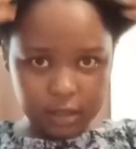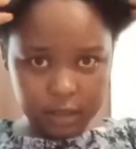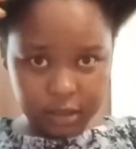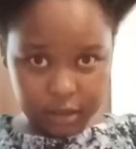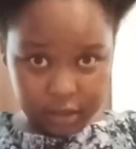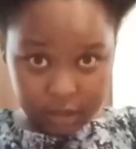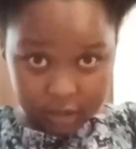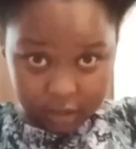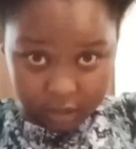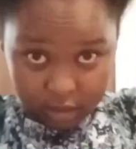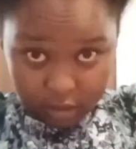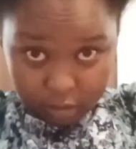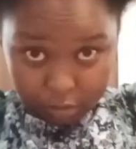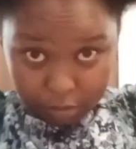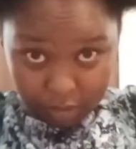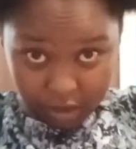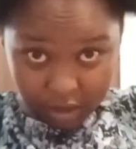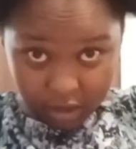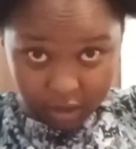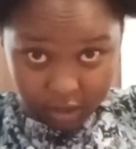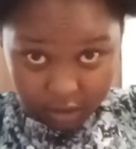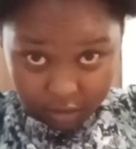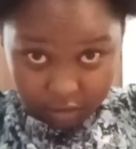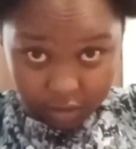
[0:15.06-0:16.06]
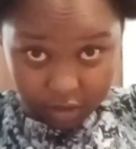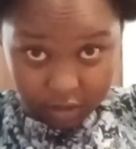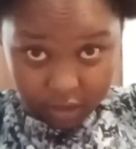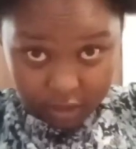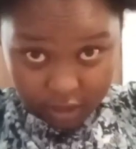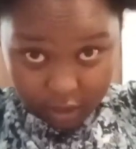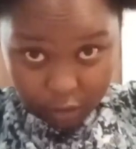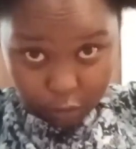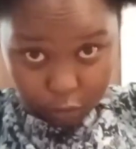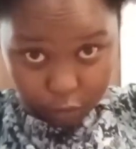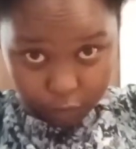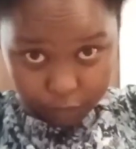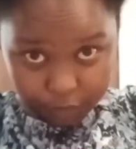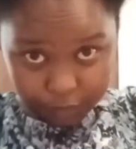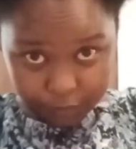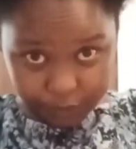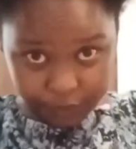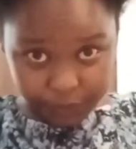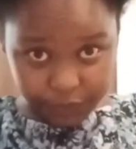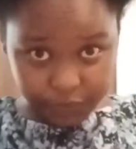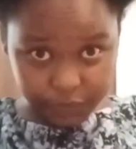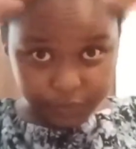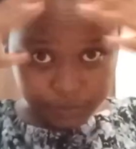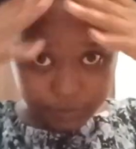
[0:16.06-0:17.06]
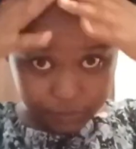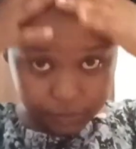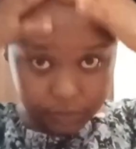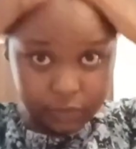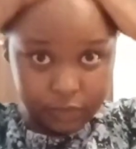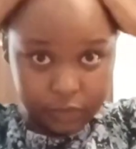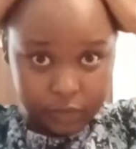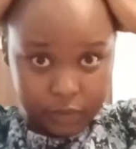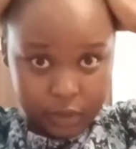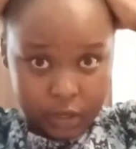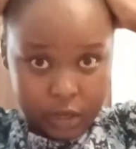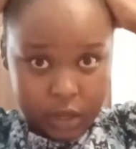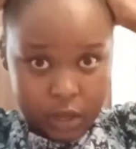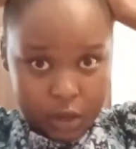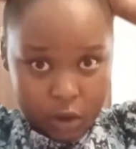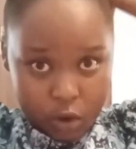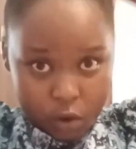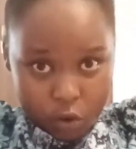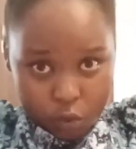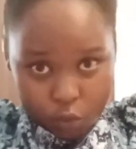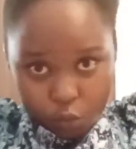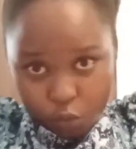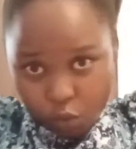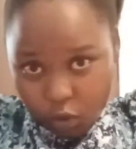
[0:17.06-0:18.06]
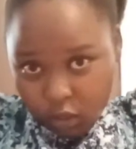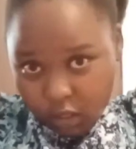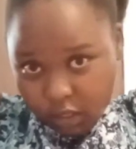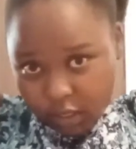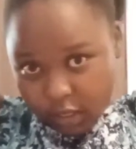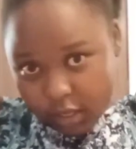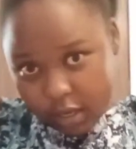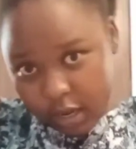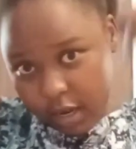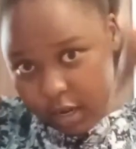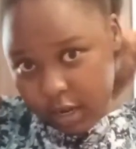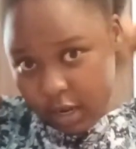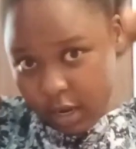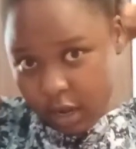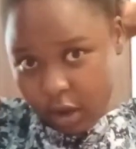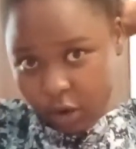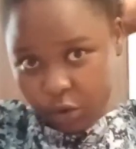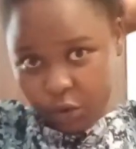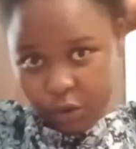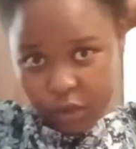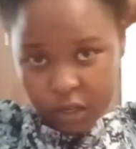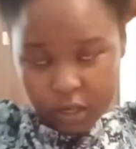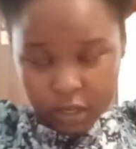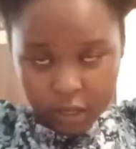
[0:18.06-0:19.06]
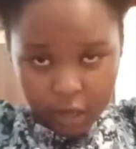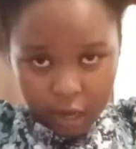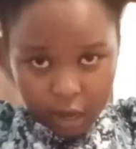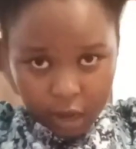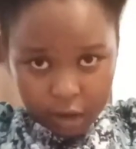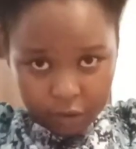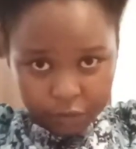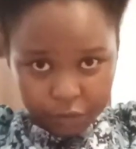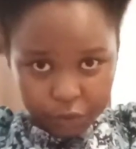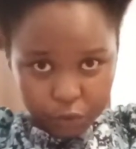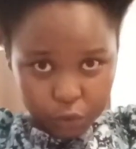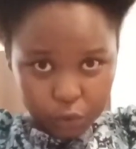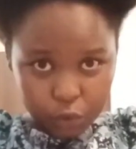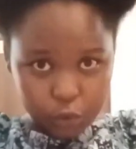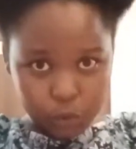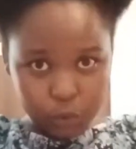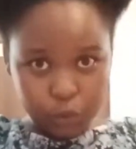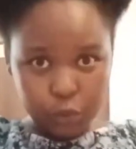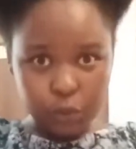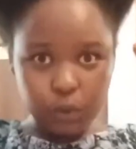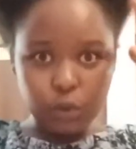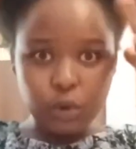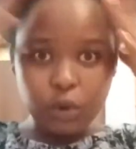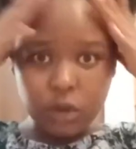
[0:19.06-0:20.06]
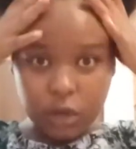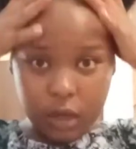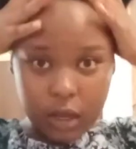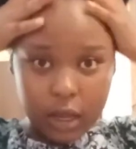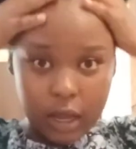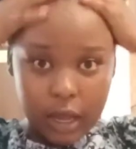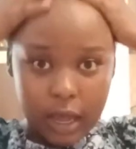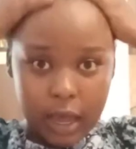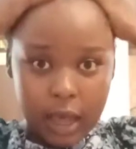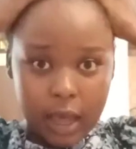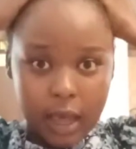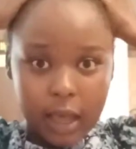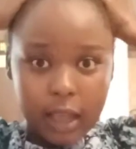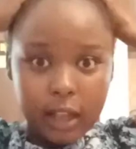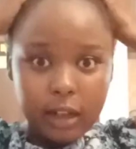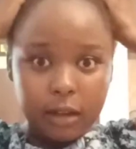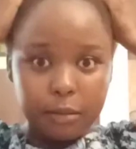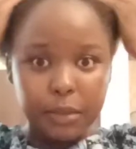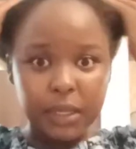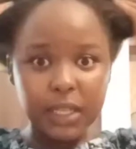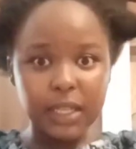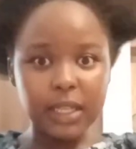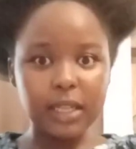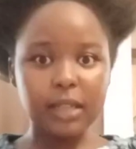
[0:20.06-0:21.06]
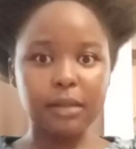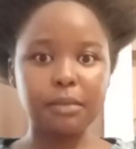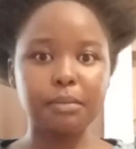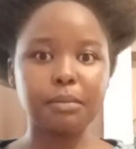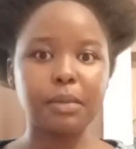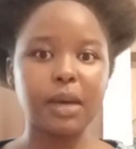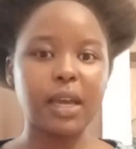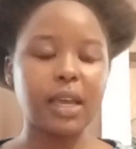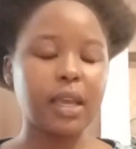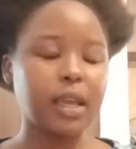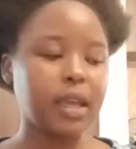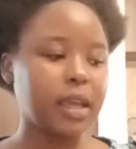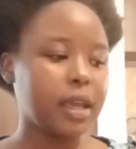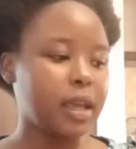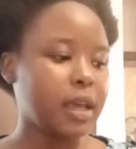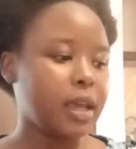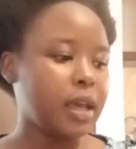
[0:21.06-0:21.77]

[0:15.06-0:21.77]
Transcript: this is my hair right now. What I now have to do, I'll begin by